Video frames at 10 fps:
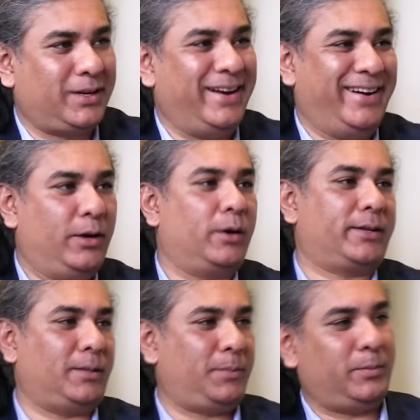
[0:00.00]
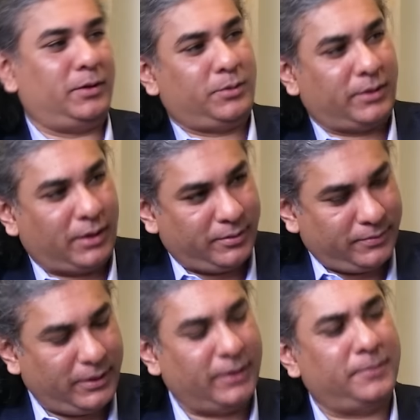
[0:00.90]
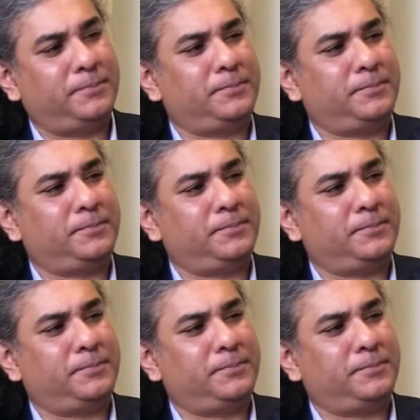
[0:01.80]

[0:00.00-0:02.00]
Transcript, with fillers: was clearly not acceptable. Yeah. So he